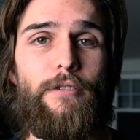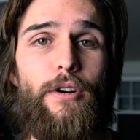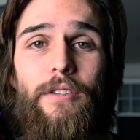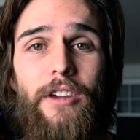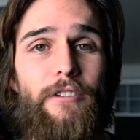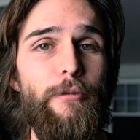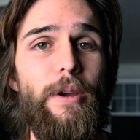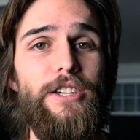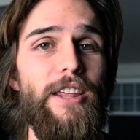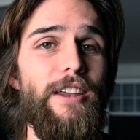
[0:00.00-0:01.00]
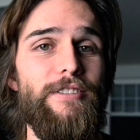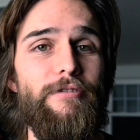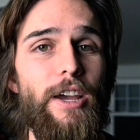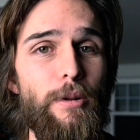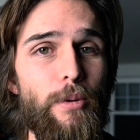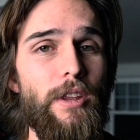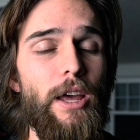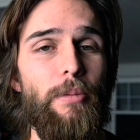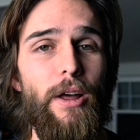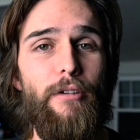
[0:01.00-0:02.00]
For all the information that is available on
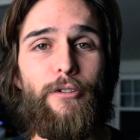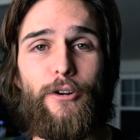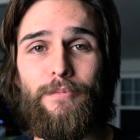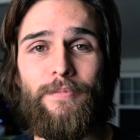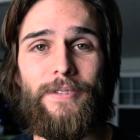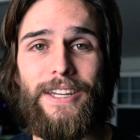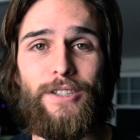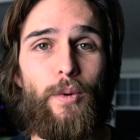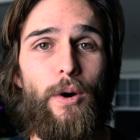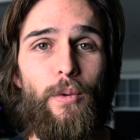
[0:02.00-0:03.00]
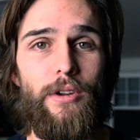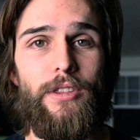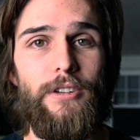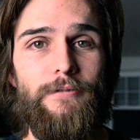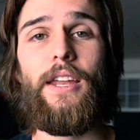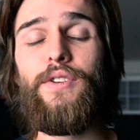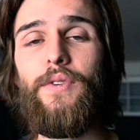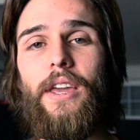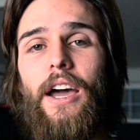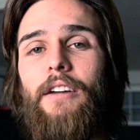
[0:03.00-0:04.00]
that platform, it's well worth it. And as
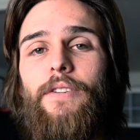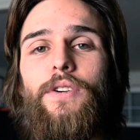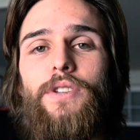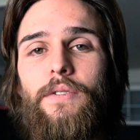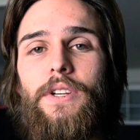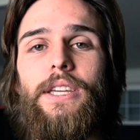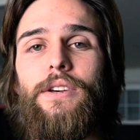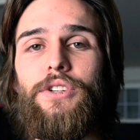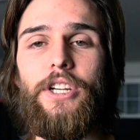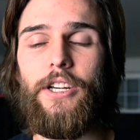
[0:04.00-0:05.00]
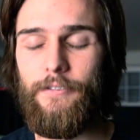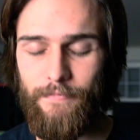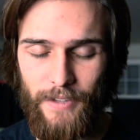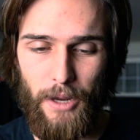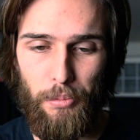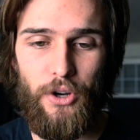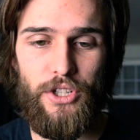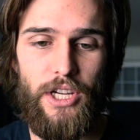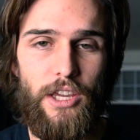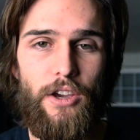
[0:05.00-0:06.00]
for the kind folks over at Skillshare, I
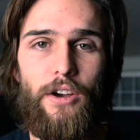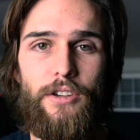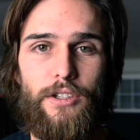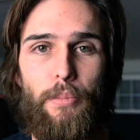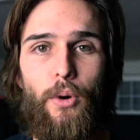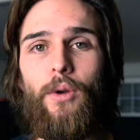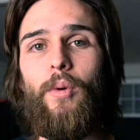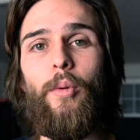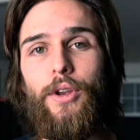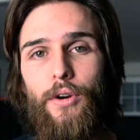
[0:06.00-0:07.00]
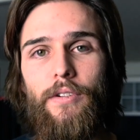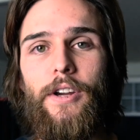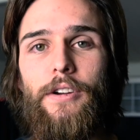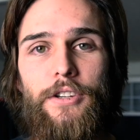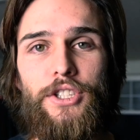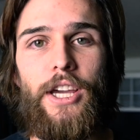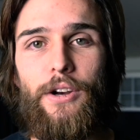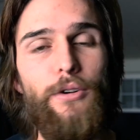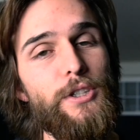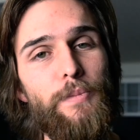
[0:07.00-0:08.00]
appreciate y'all supporting what we do over here on the
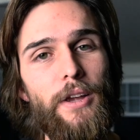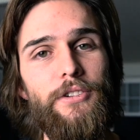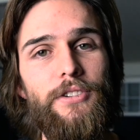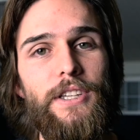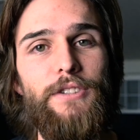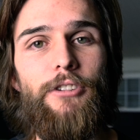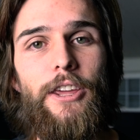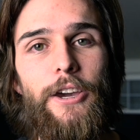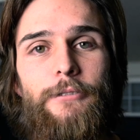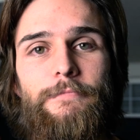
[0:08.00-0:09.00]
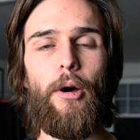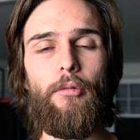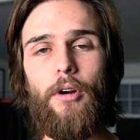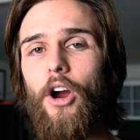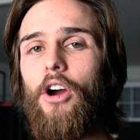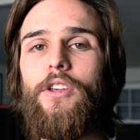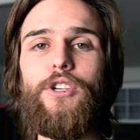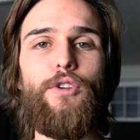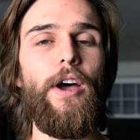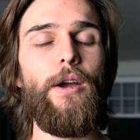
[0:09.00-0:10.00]
channel and sponsoring this video. But
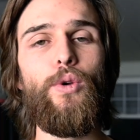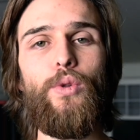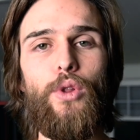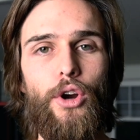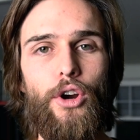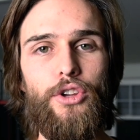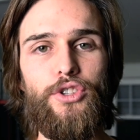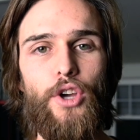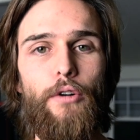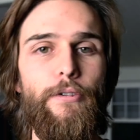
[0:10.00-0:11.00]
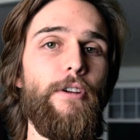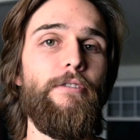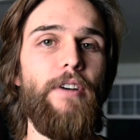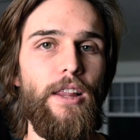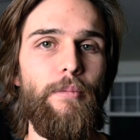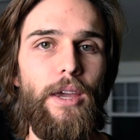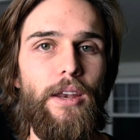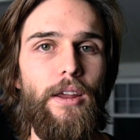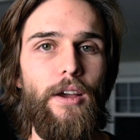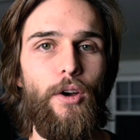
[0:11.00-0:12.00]
regardless of how you learned software
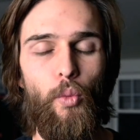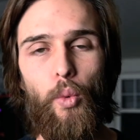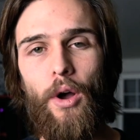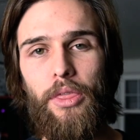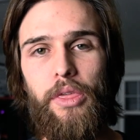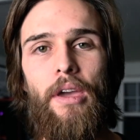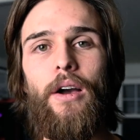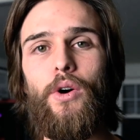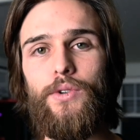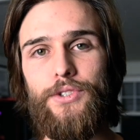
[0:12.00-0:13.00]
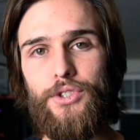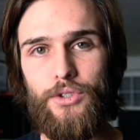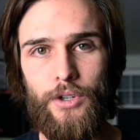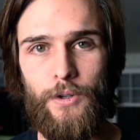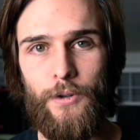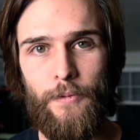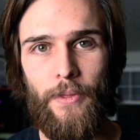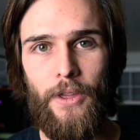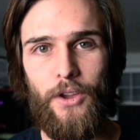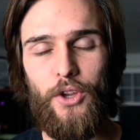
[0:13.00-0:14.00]
development, one thing holds true.
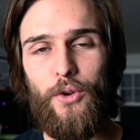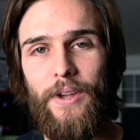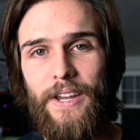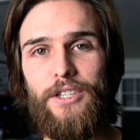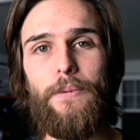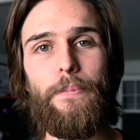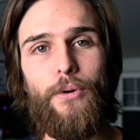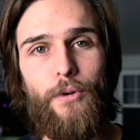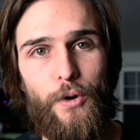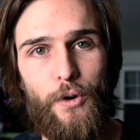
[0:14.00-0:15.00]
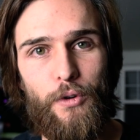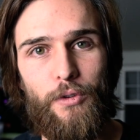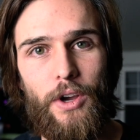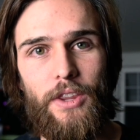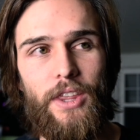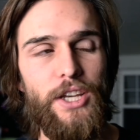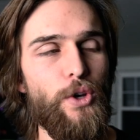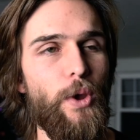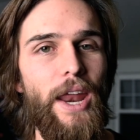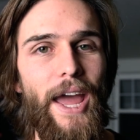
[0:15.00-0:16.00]
You need to prove that
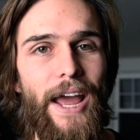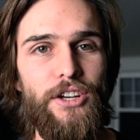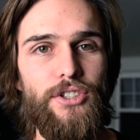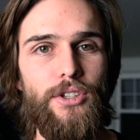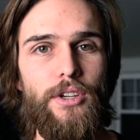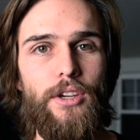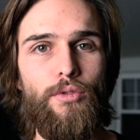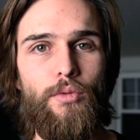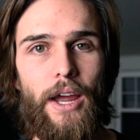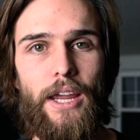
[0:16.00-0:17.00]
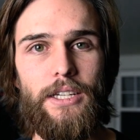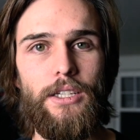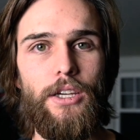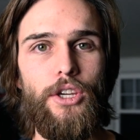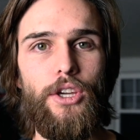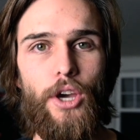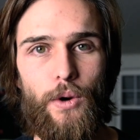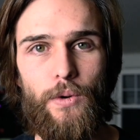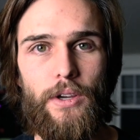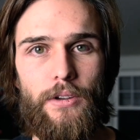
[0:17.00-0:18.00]
you can actually write
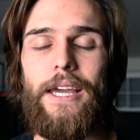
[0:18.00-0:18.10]
code.